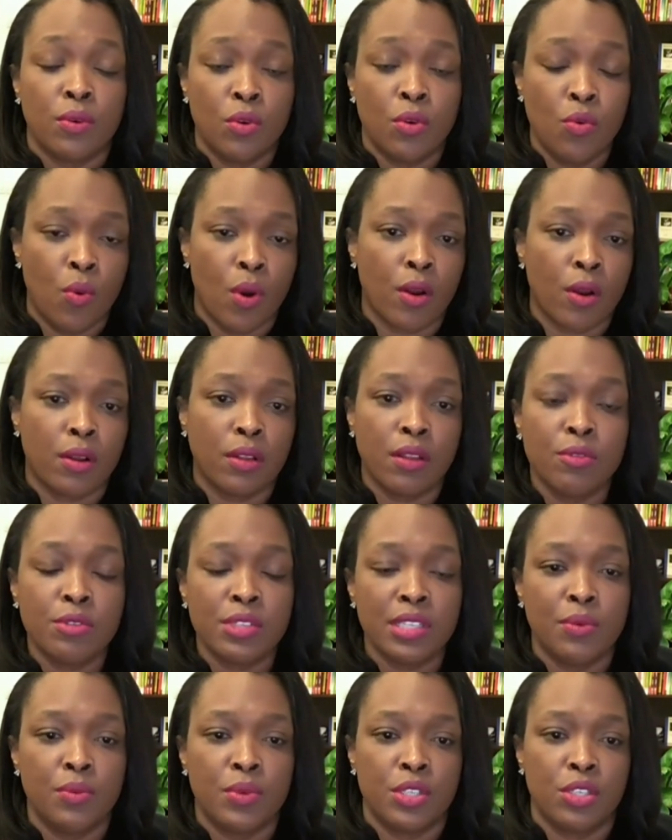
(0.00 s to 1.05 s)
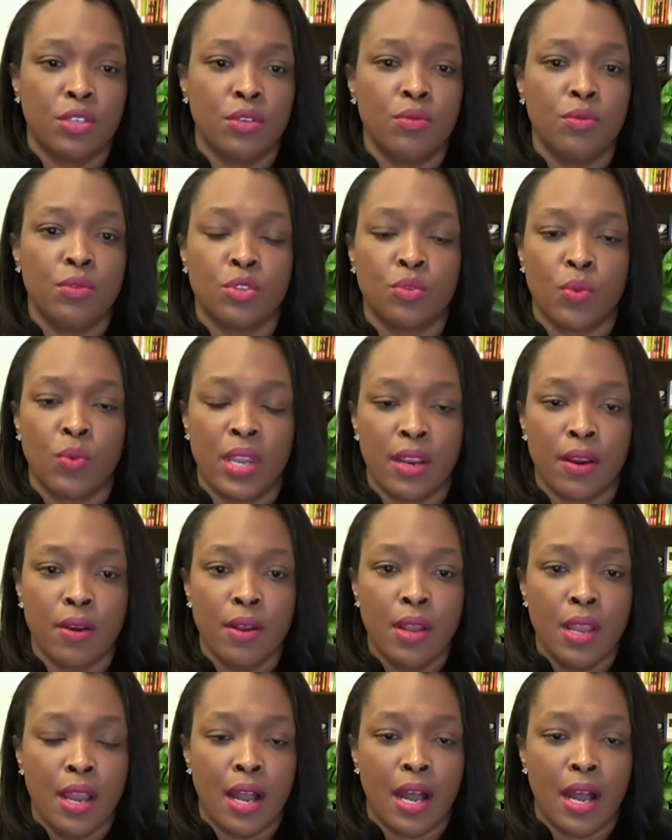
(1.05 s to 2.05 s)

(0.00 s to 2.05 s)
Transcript: who work closely with students where